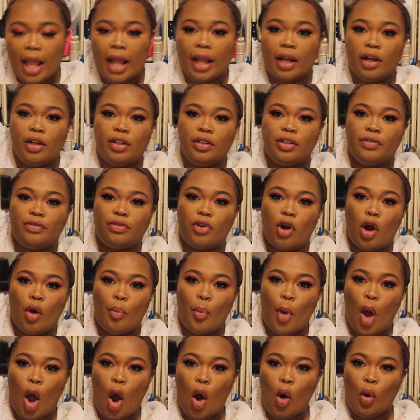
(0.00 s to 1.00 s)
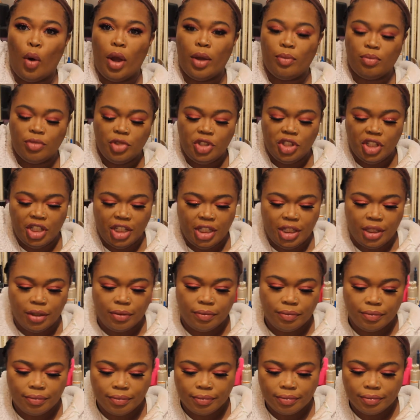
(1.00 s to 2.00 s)
I got it from
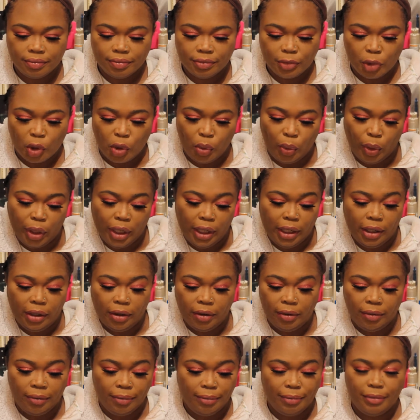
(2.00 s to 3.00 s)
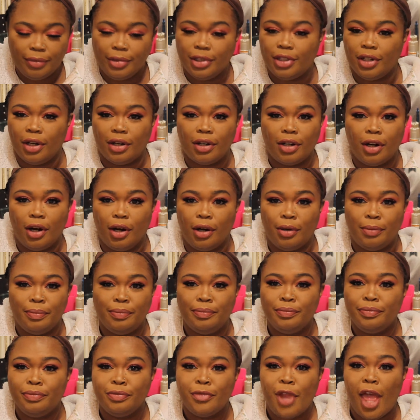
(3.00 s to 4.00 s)
omgqueen.com.
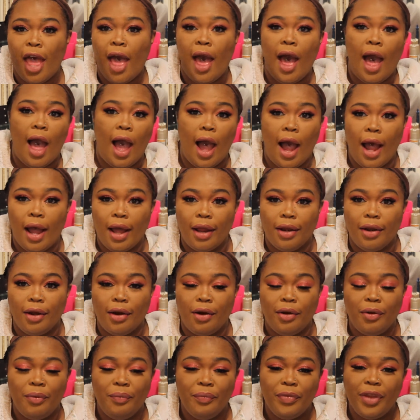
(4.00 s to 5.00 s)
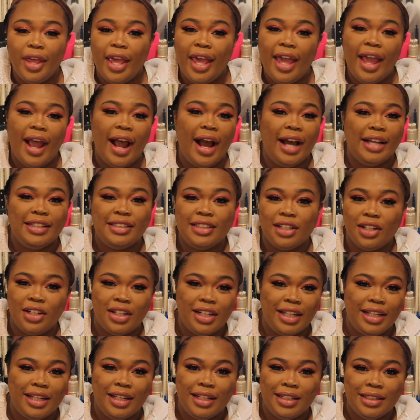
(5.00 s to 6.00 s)
I know. I saw
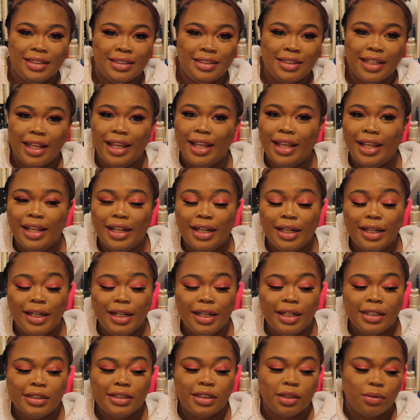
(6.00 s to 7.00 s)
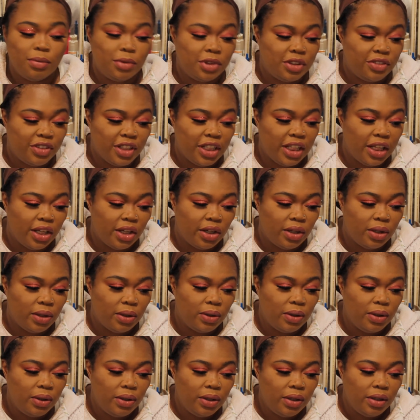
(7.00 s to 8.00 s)
it linked in someone's video,